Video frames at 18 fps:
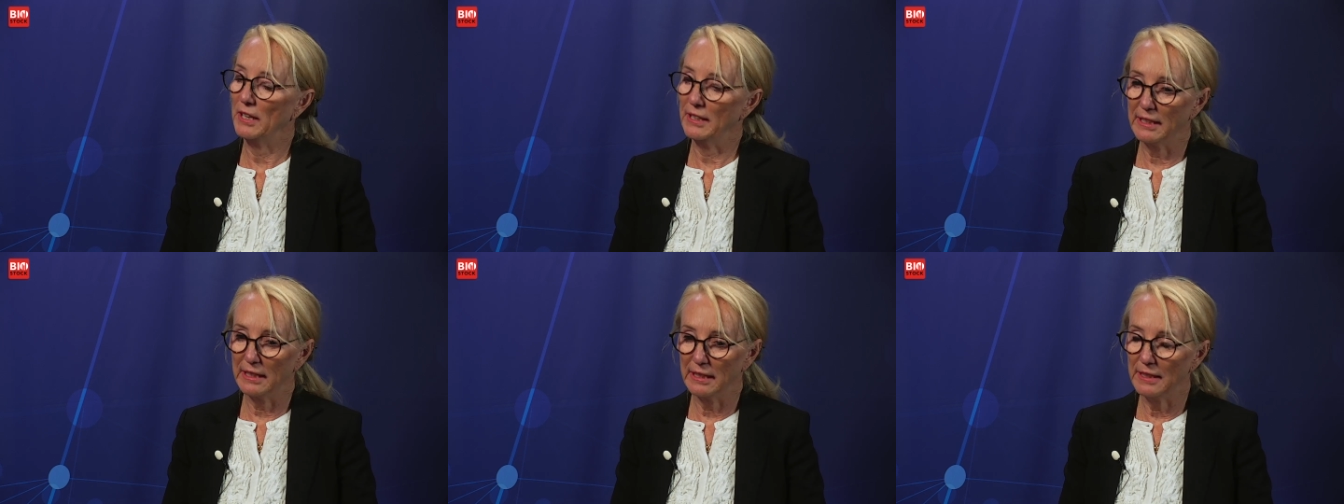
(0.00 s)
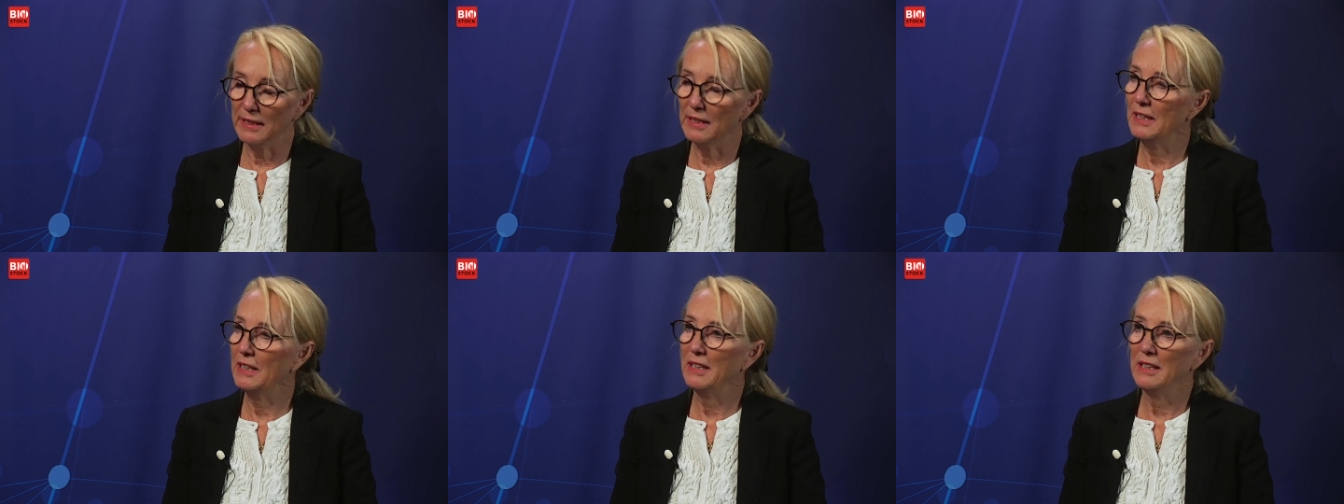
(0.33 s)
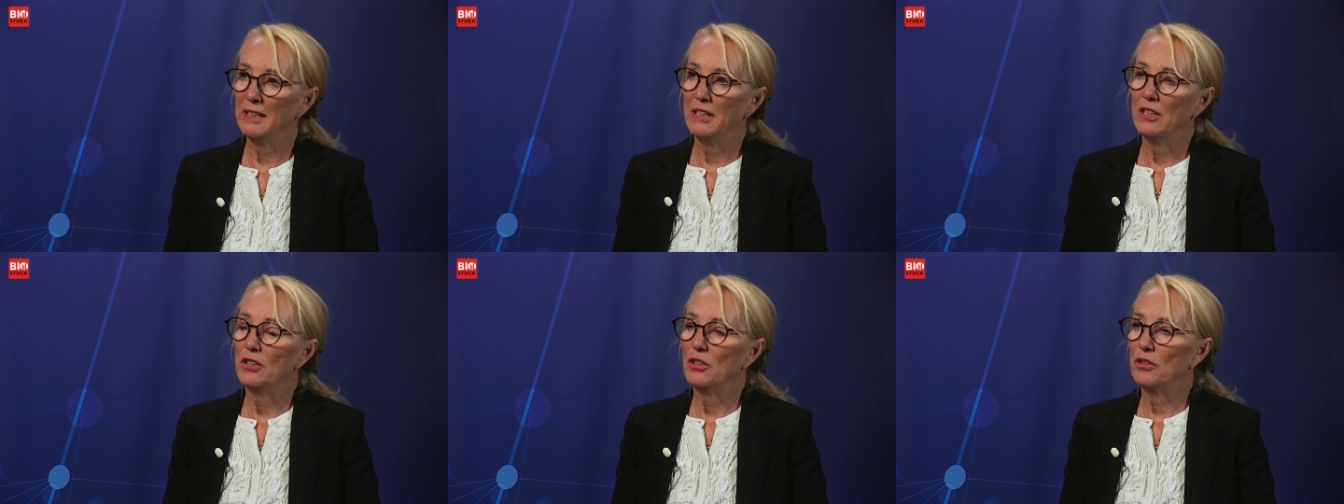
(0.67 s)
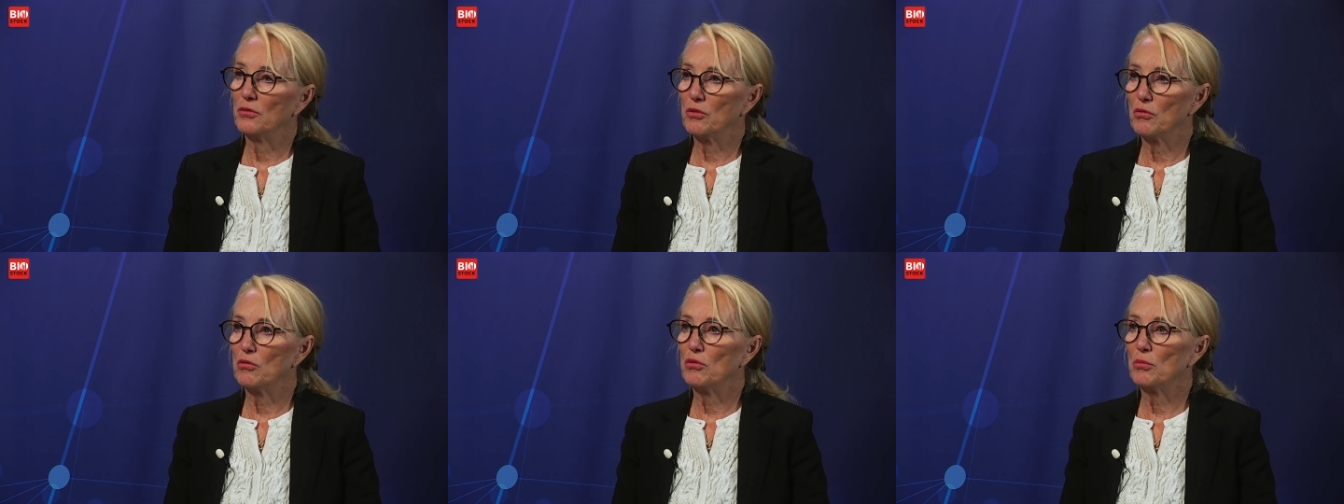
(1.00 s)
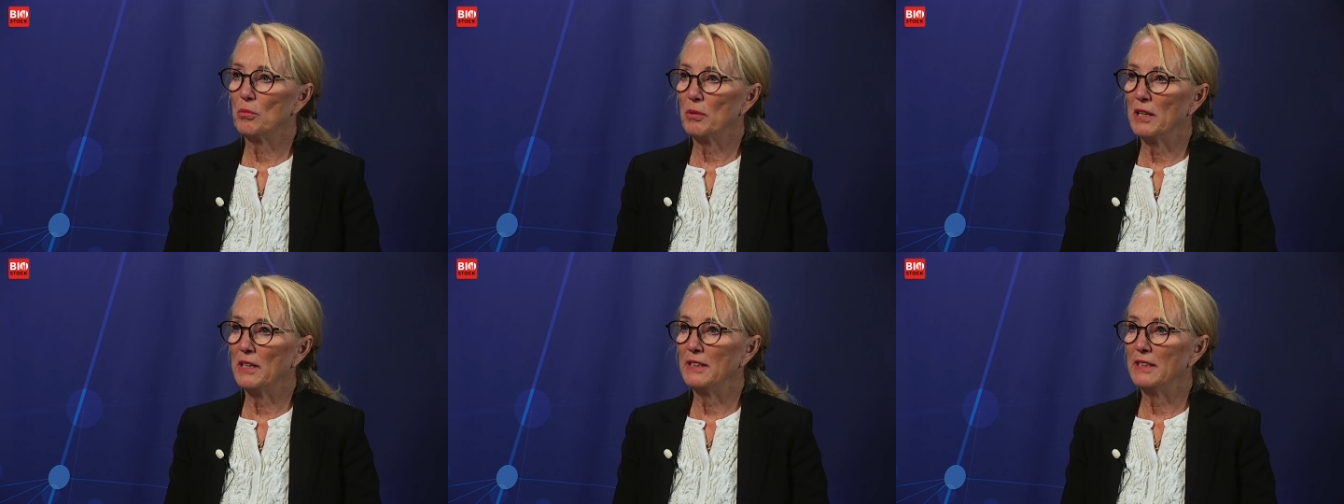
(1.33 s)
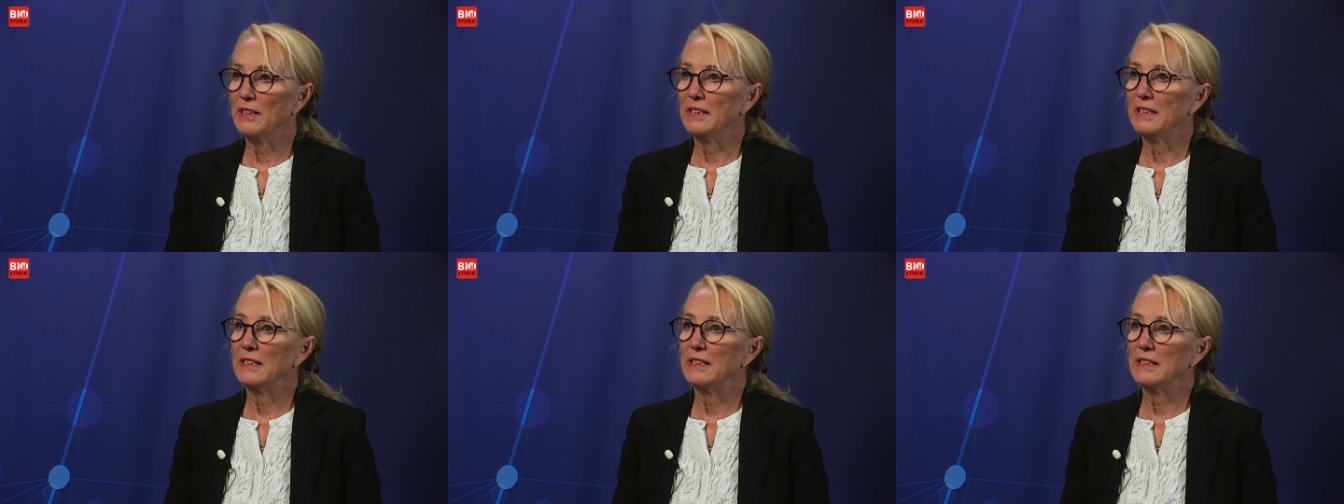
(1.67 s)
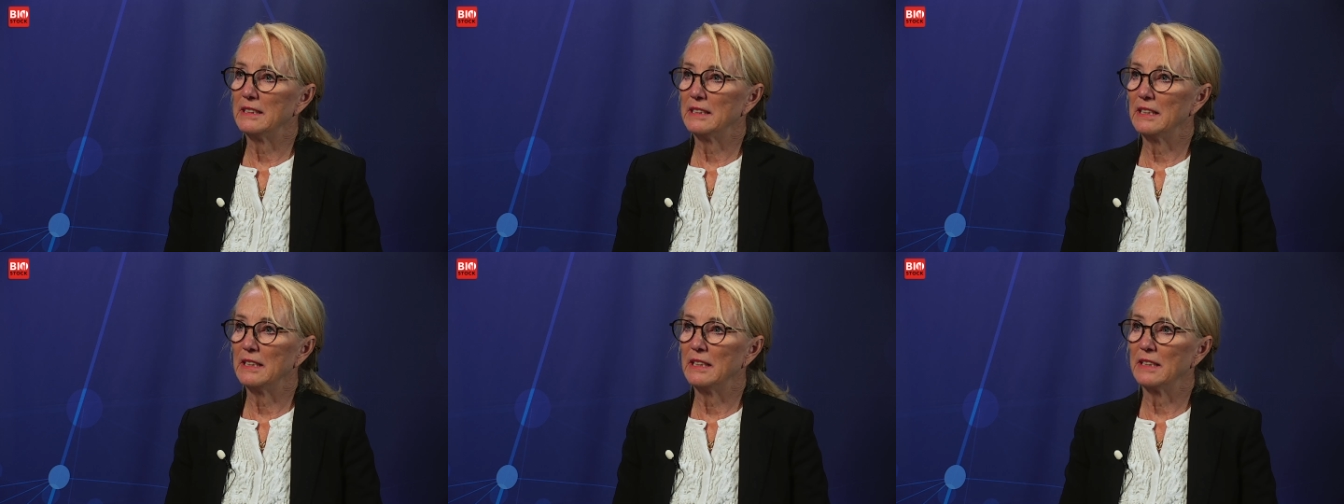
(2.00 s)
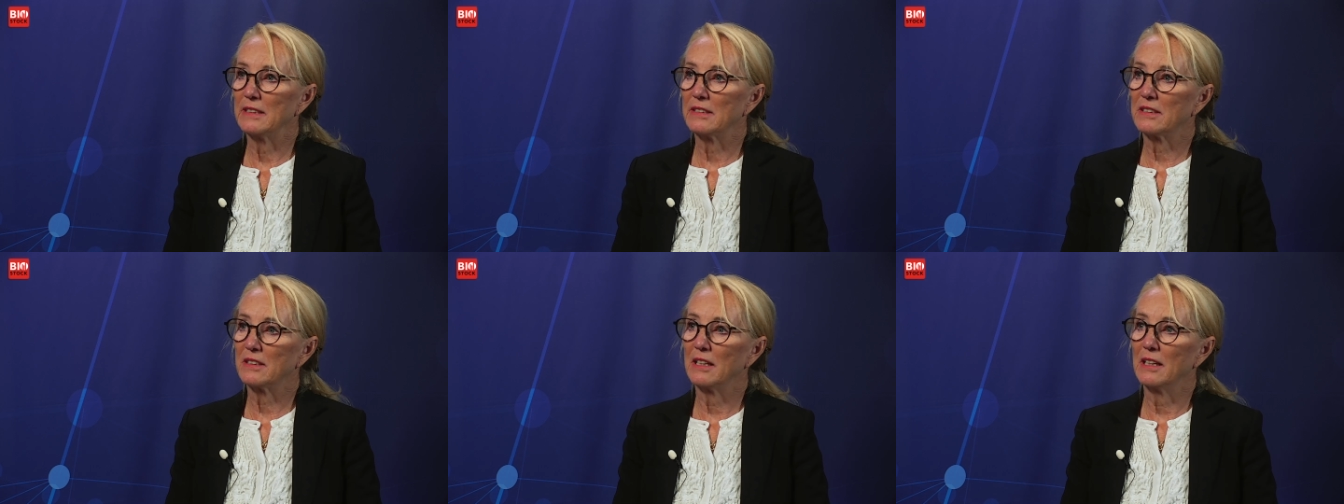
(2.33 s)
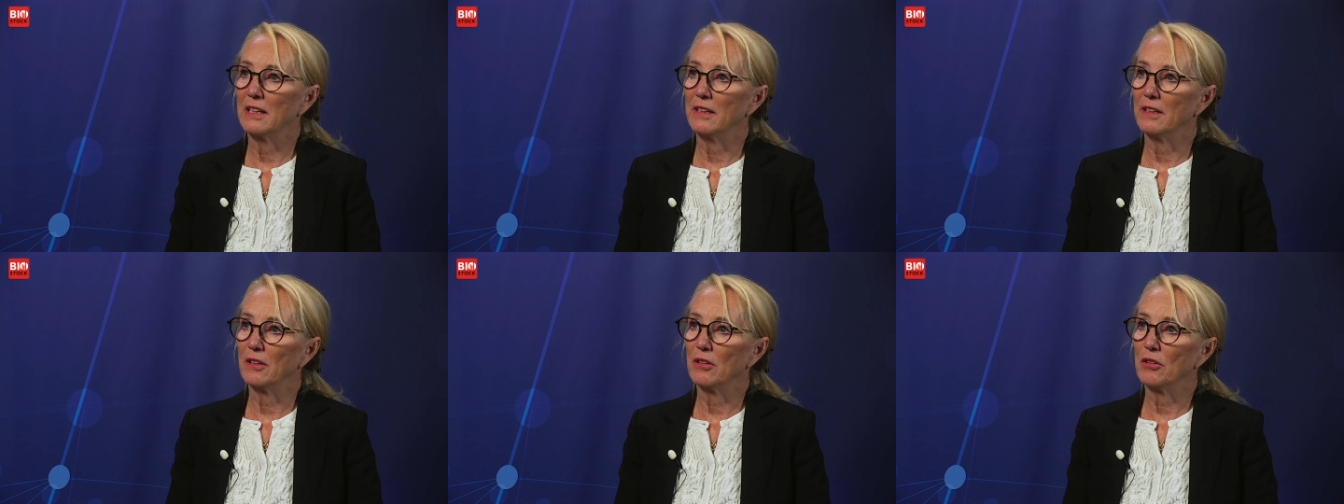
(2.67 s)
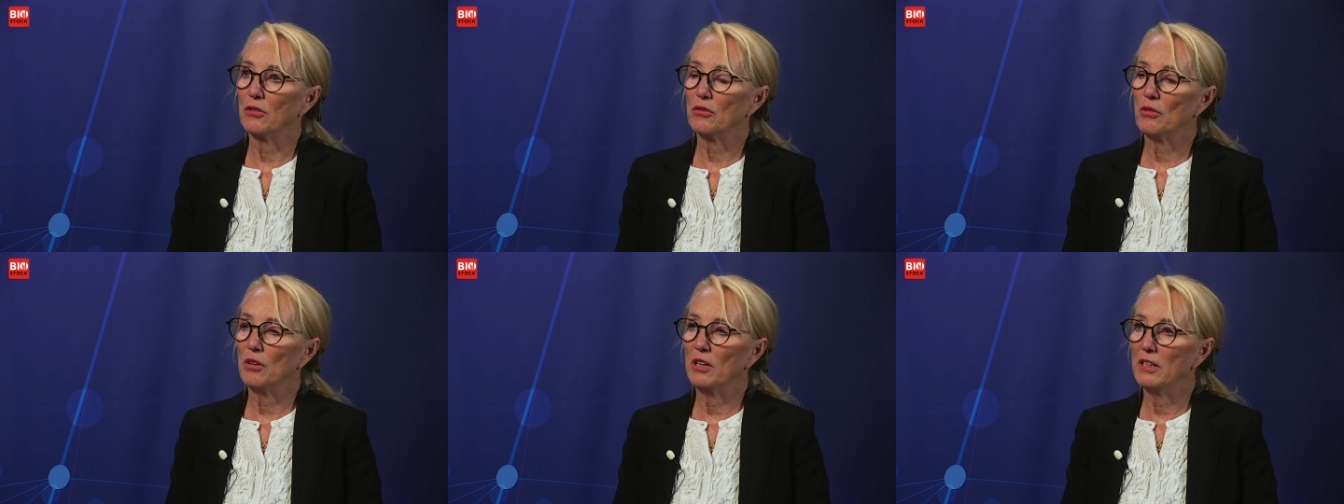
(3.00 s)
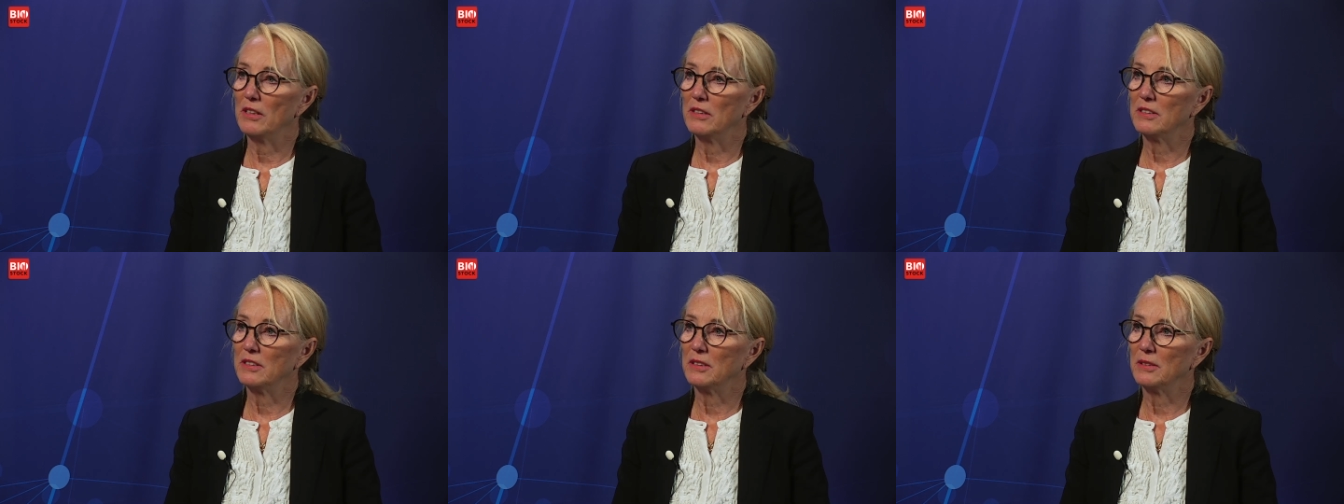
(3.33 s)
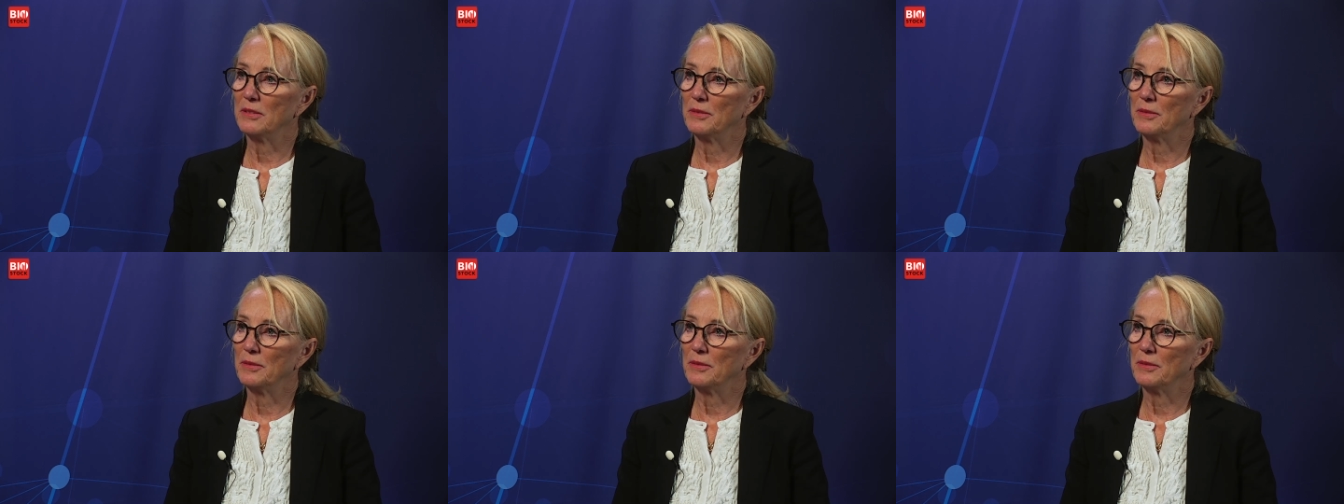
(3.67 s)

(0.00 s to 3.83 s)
and Then, of course, planning the next clinical trials.